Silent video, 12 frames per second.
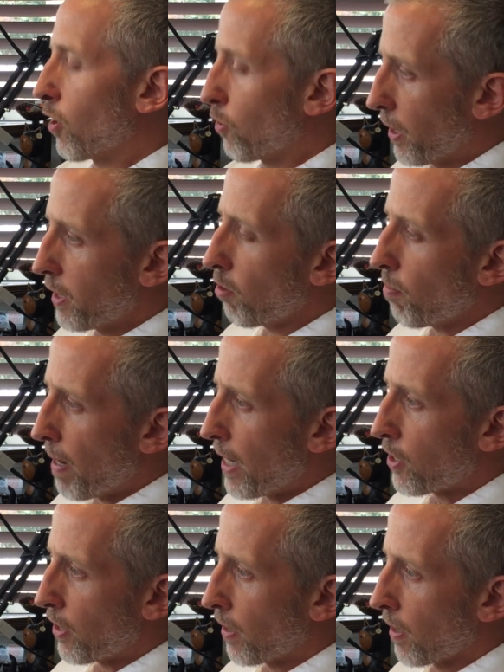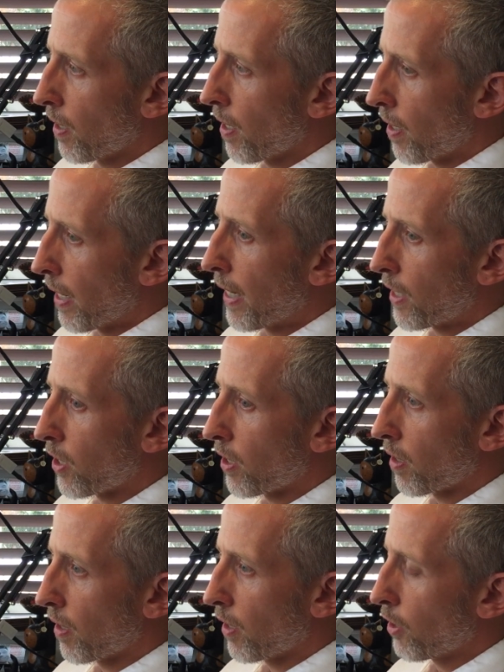Try to imagine that
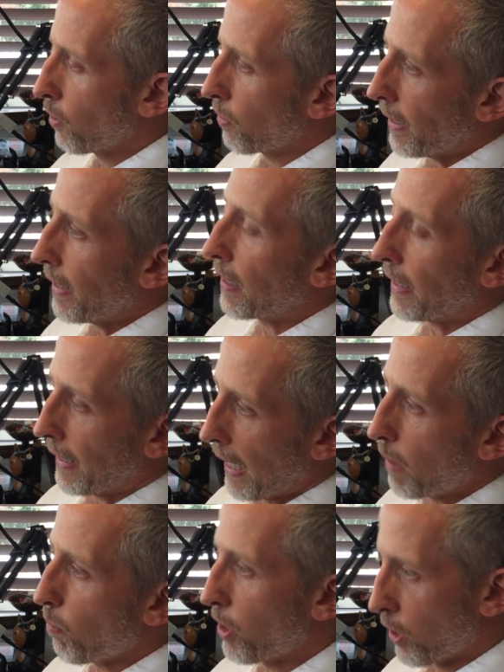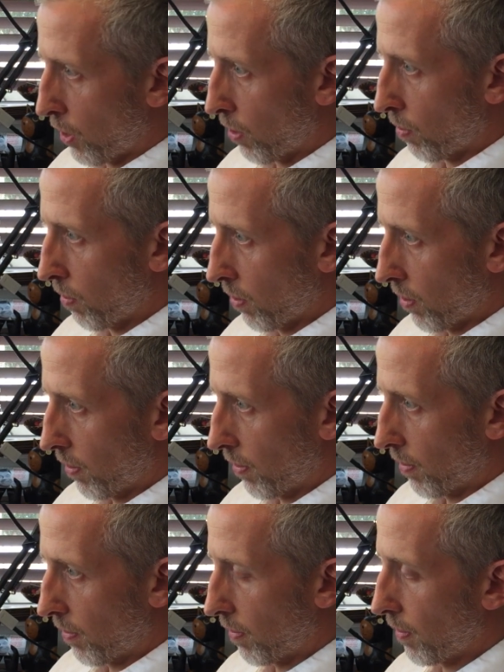you're in a game show
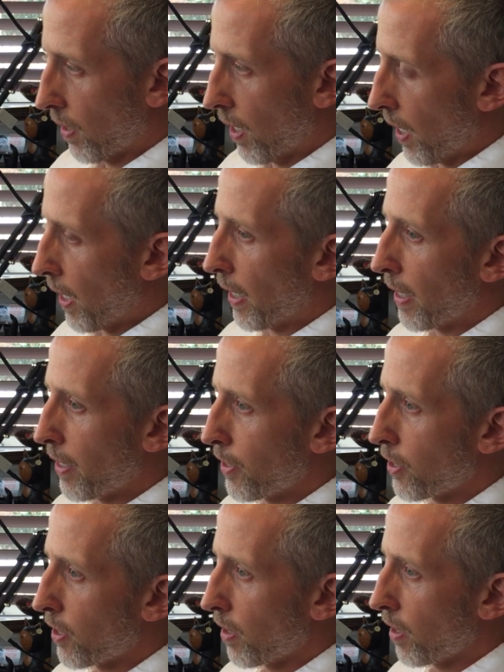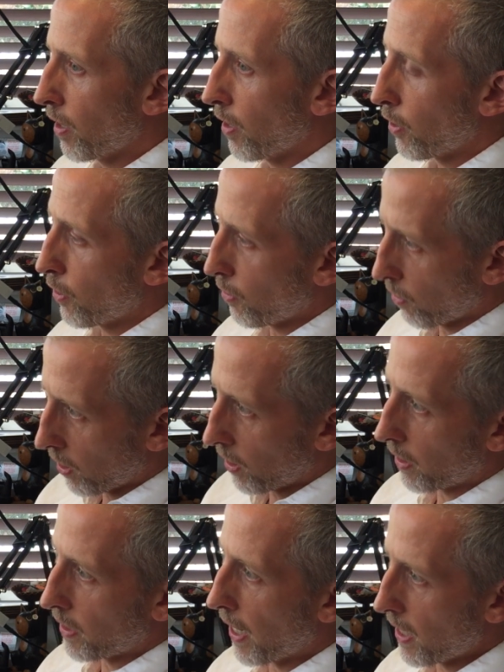and you're the
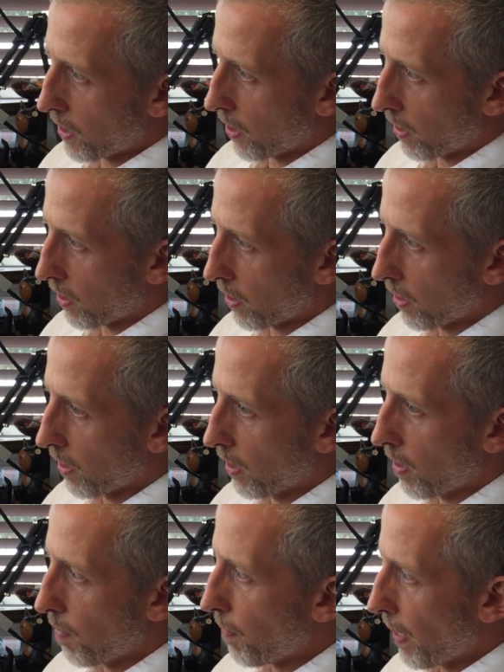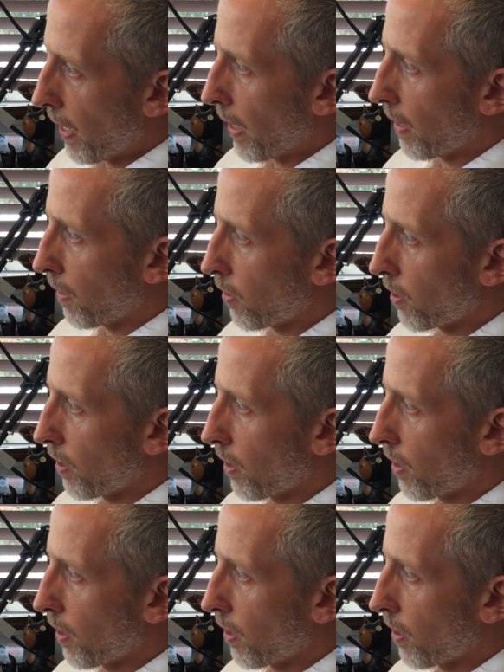contestant and